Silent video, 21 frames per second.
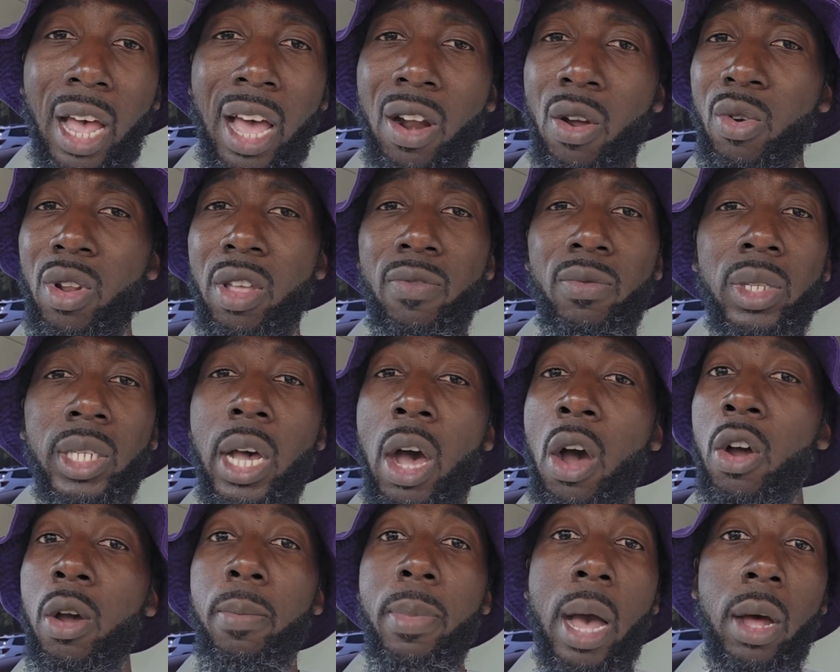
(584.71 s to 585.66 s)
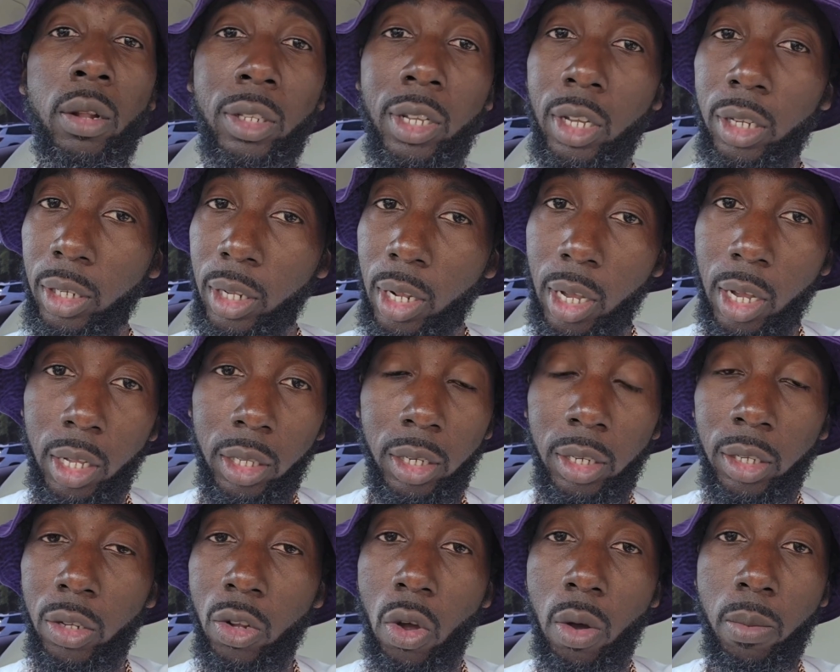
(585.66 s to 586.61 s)
I don't even talk about these
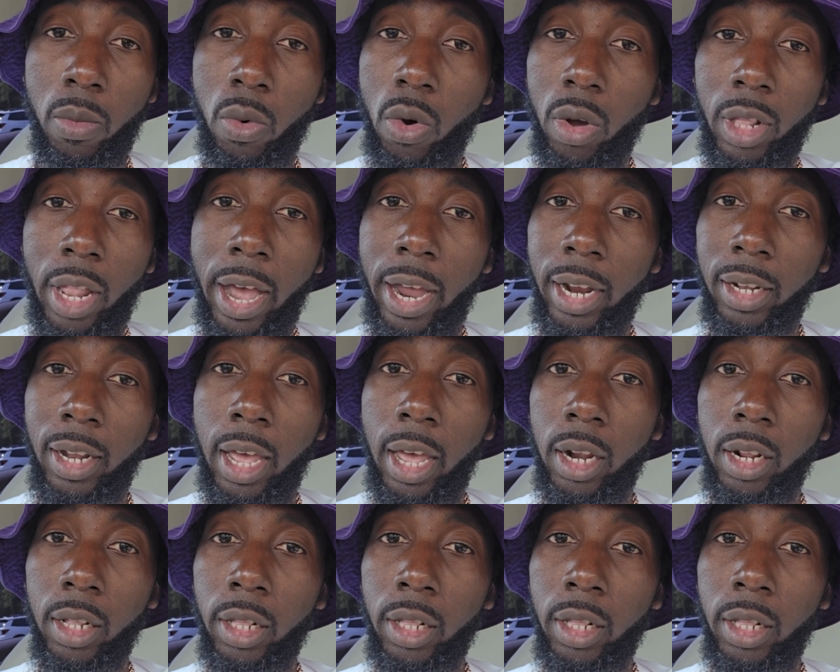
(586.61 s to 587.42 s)
deities no more like that,